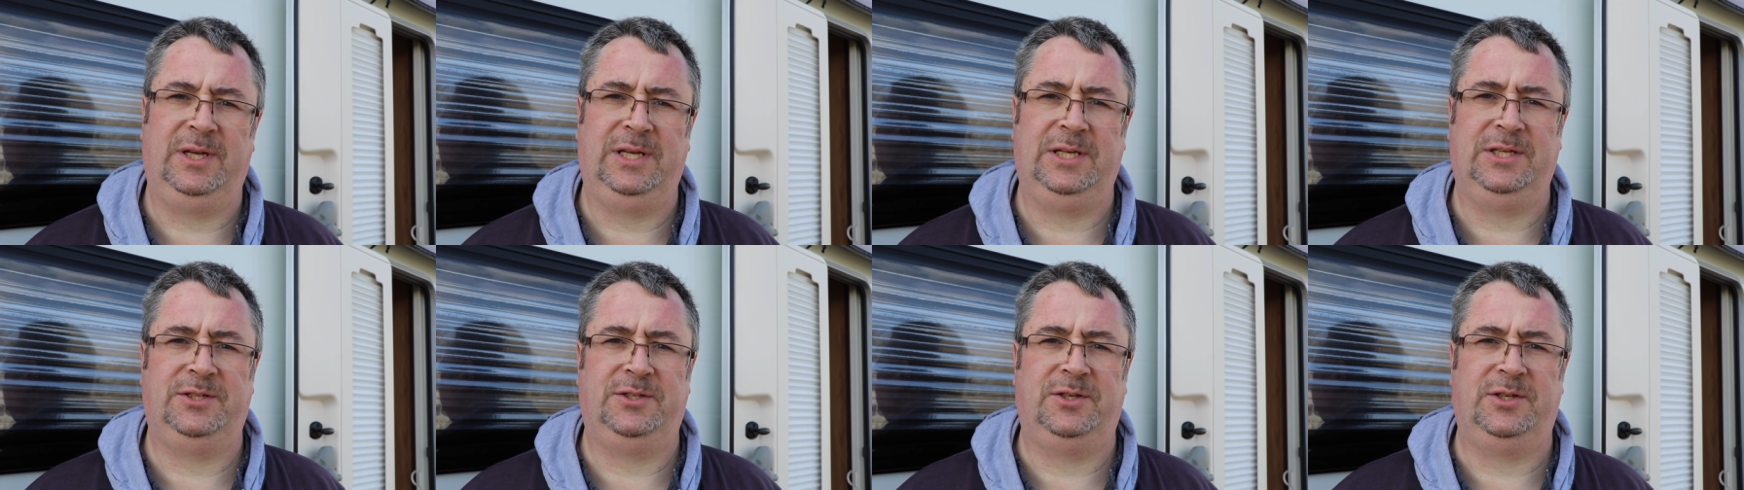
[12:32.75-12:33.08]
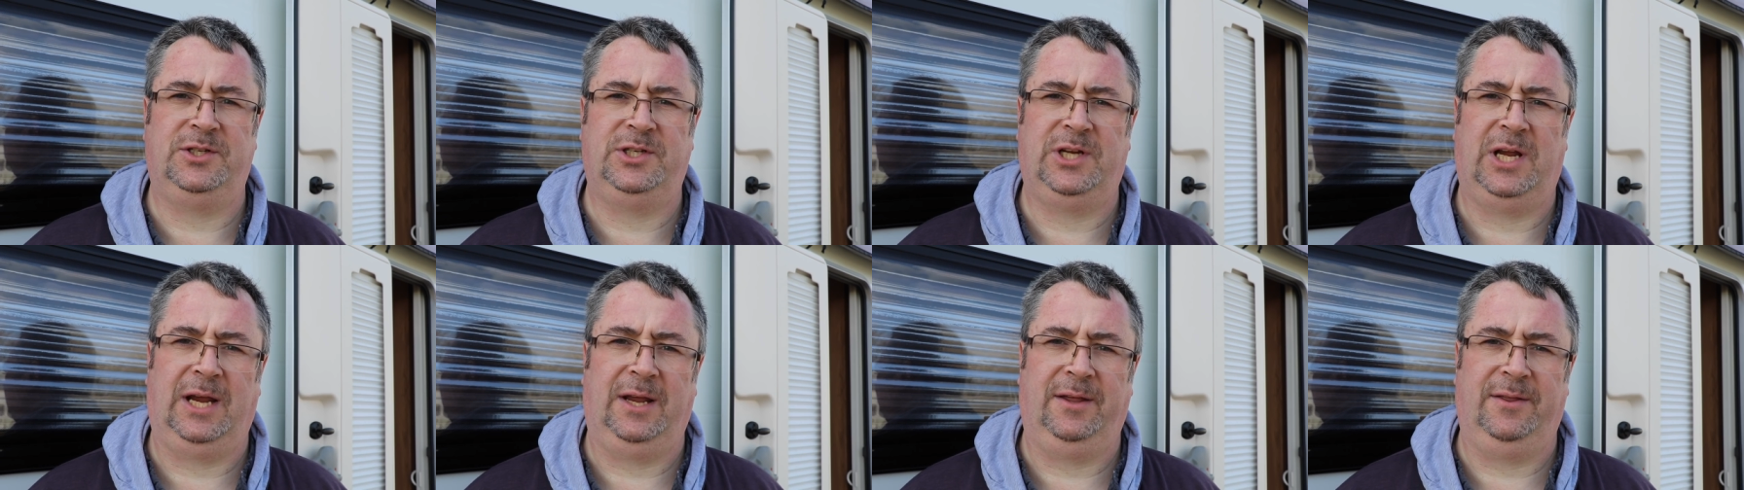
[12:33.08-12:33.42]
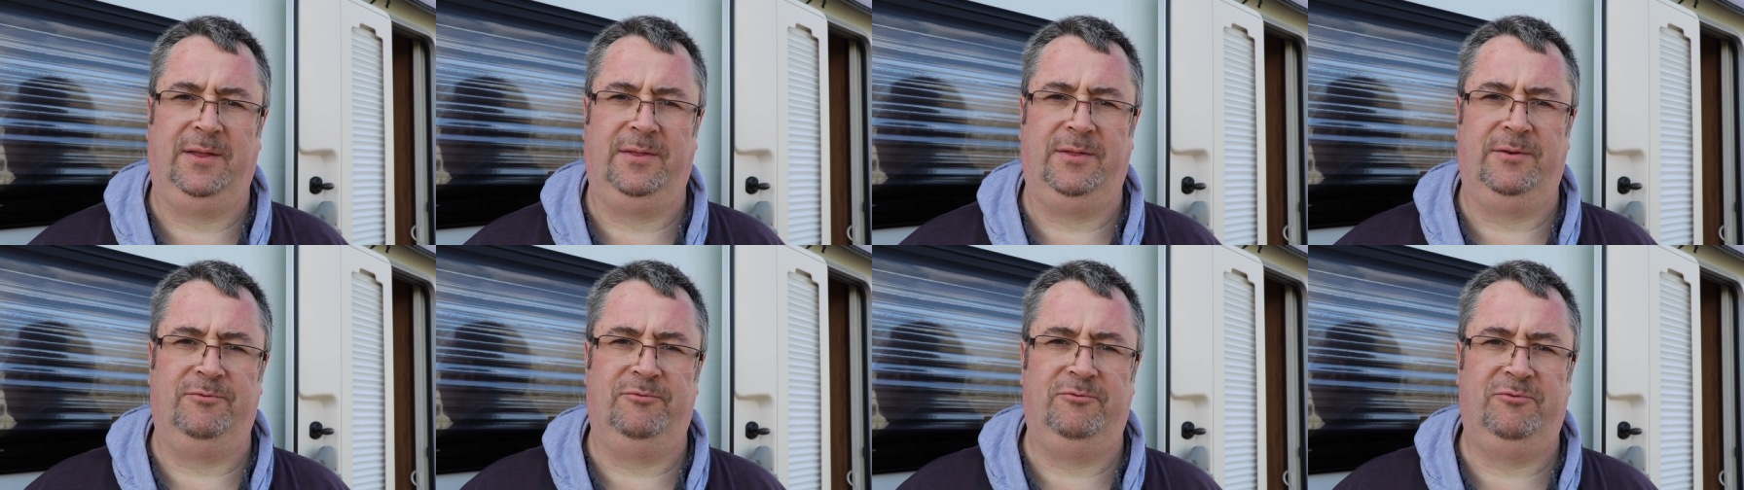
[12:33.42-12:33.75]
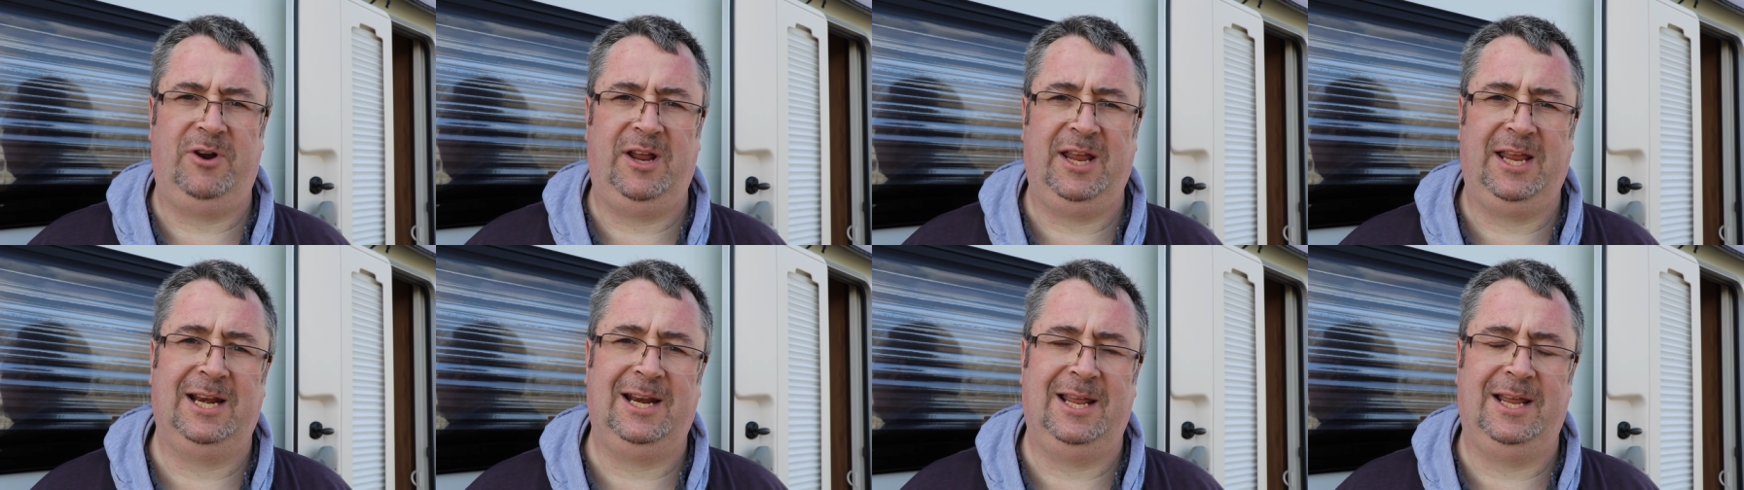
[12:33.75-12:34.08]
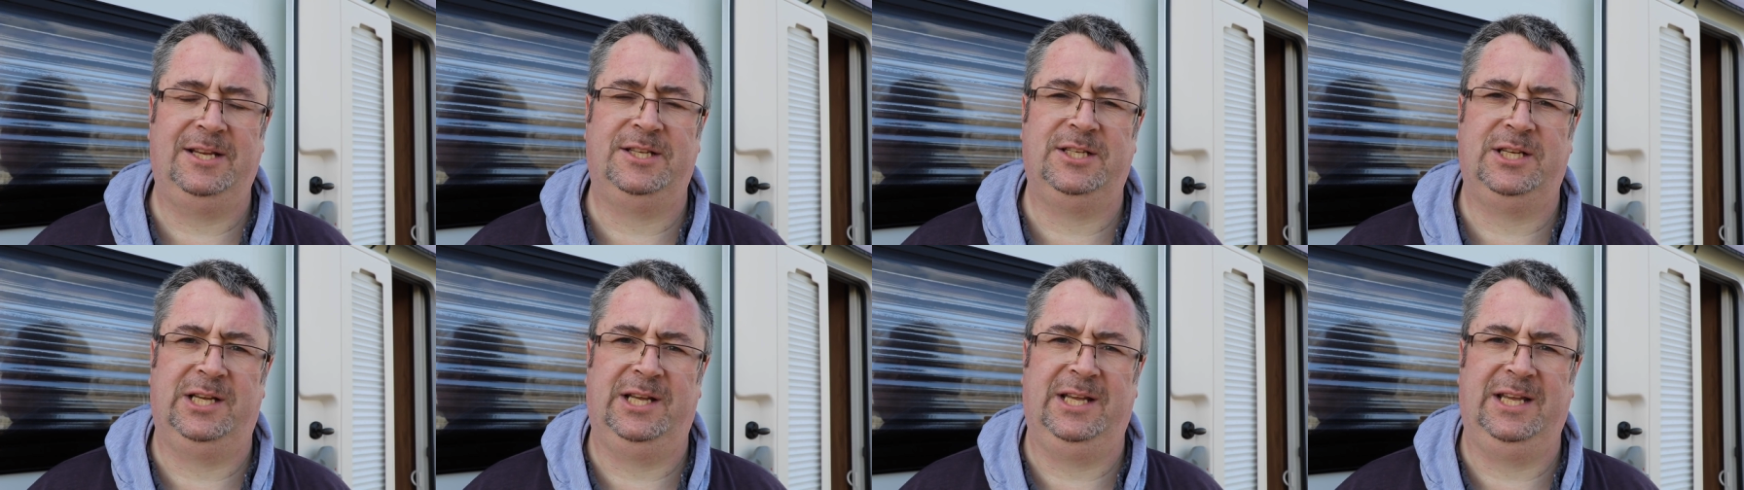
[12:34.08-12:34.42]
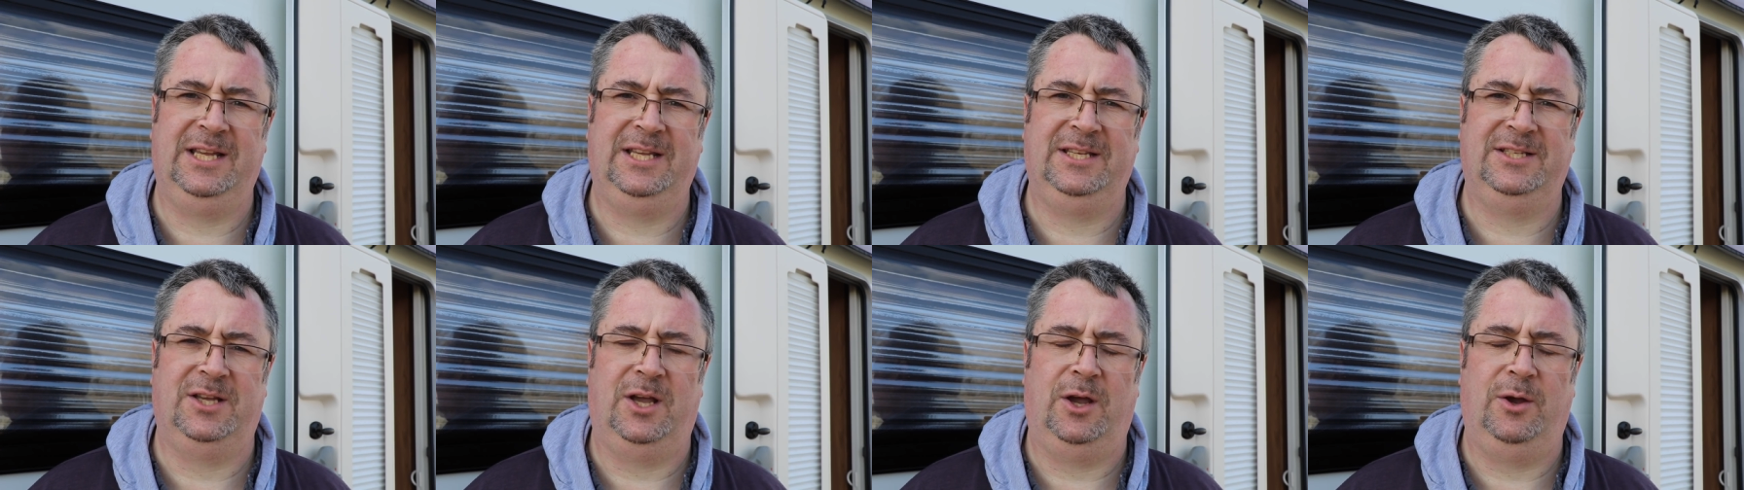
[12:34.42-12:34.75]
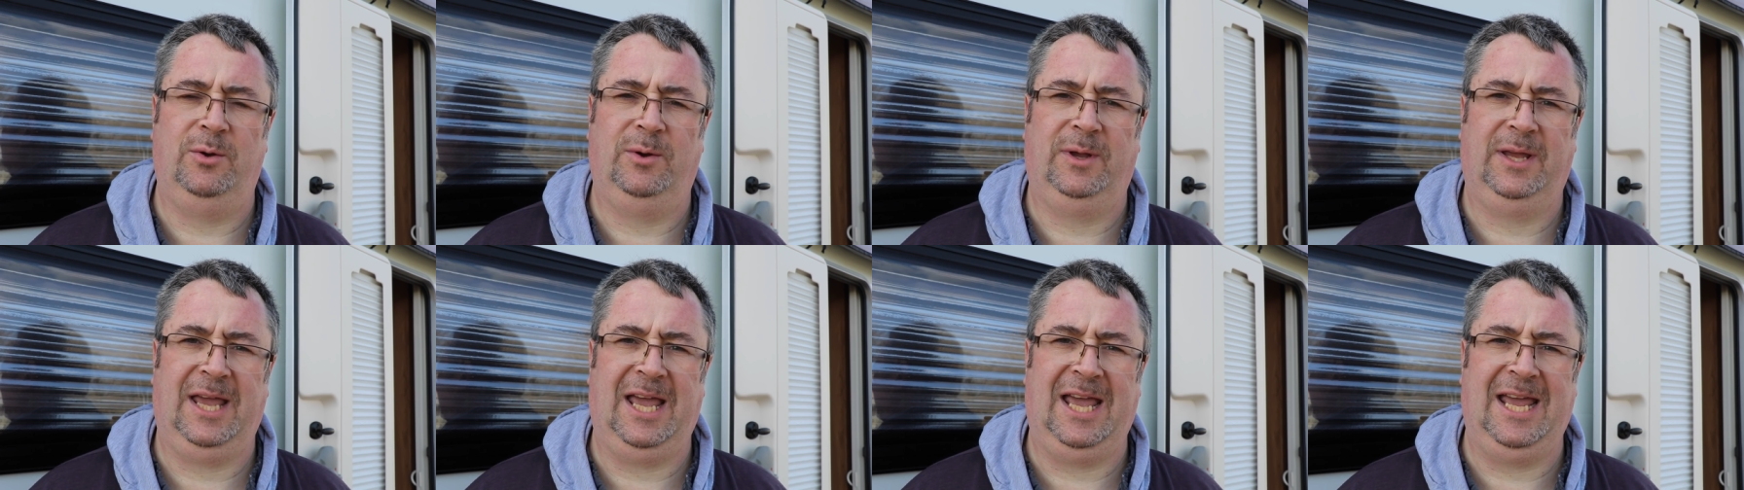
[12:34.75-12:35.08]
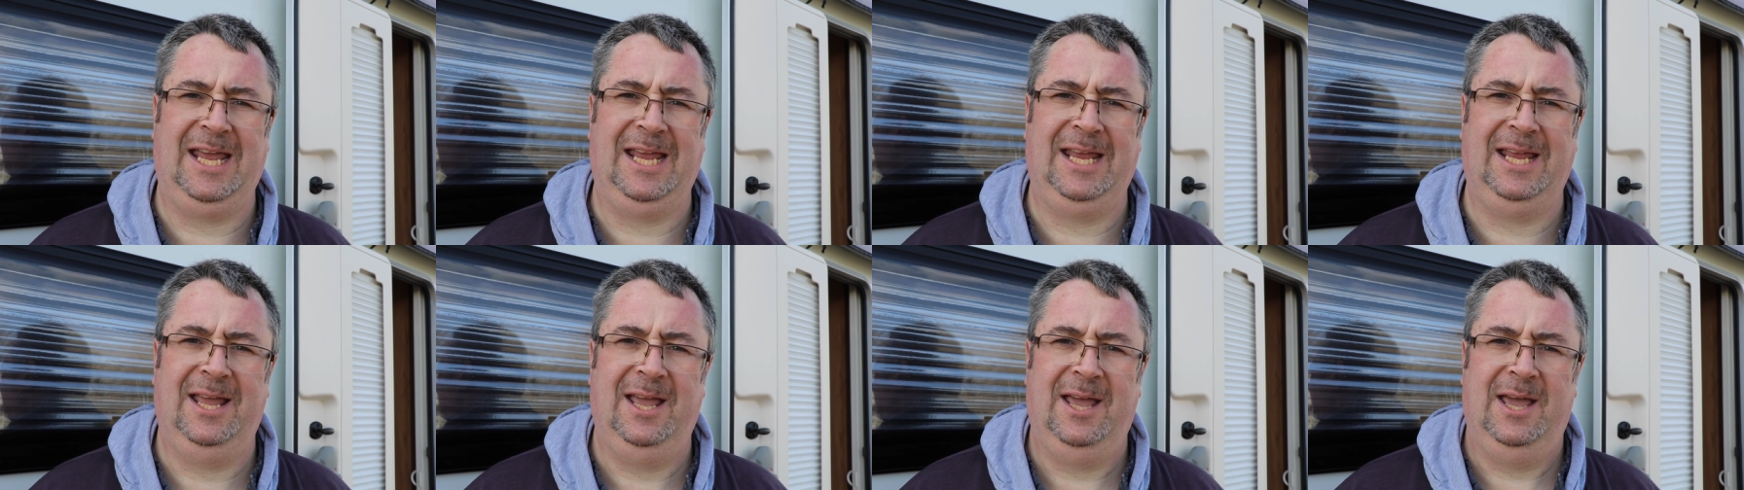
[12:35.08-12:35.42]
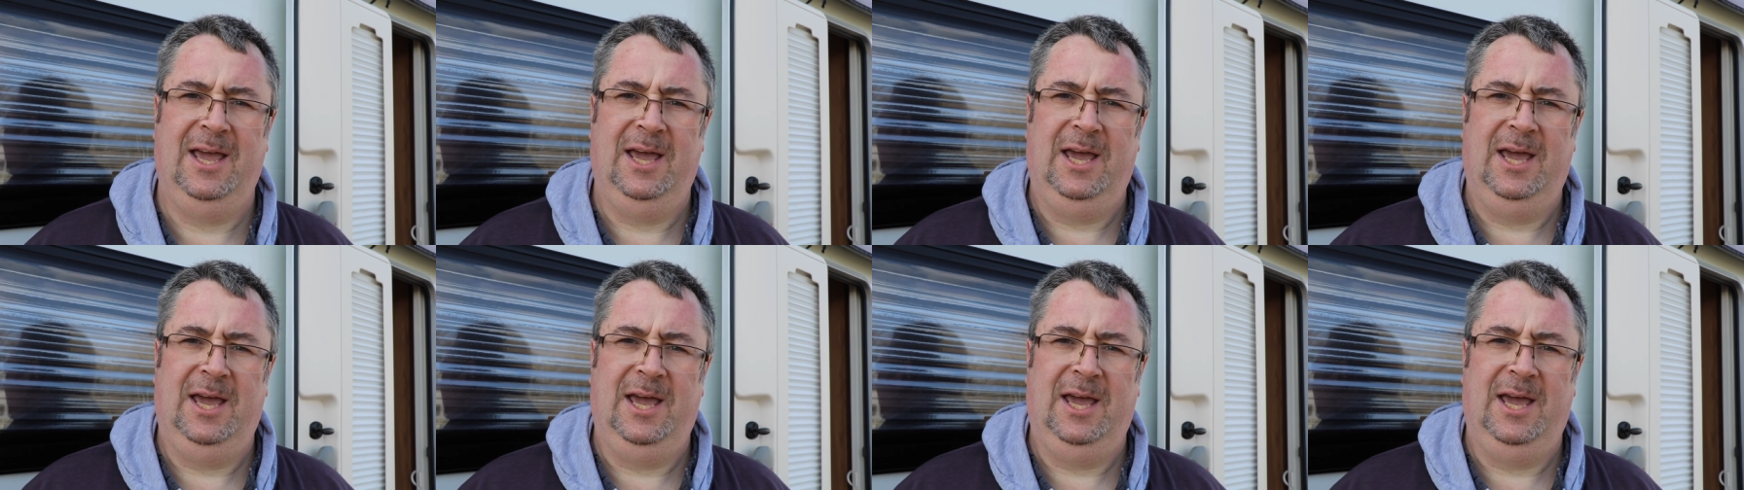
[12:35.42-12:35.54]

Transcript: is to check that the regulator is okay.